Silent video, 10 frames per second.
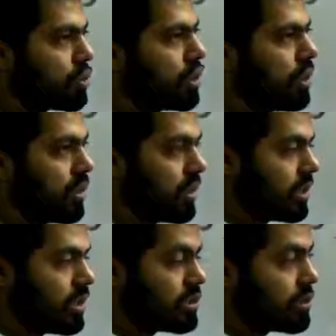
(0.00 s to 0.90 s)
motion, the
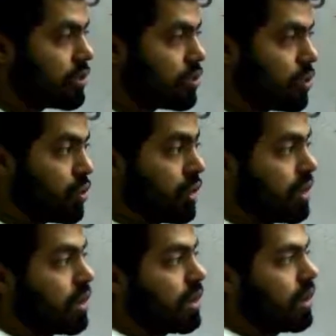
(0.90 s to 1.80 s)
tendency to
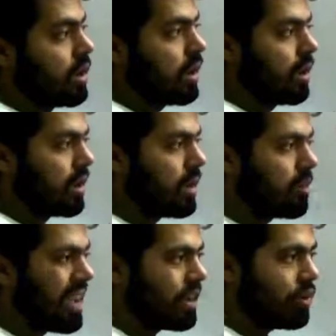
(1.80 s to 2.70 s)

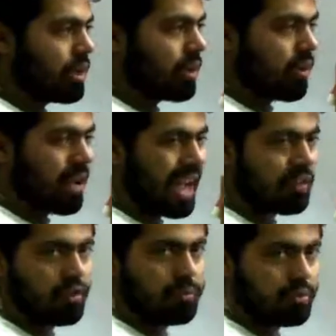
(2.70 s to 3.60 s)
come back to their
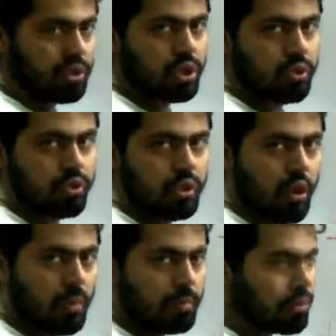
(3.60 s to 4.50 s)
actual position, to their
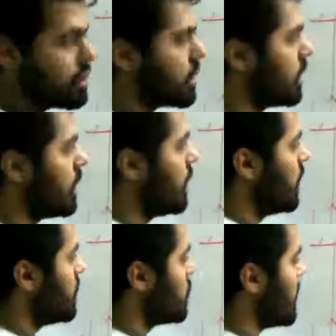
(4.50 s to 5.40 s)
normal position,
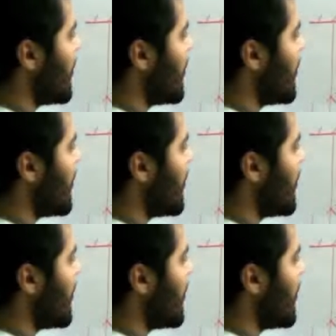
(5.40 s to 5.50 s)
so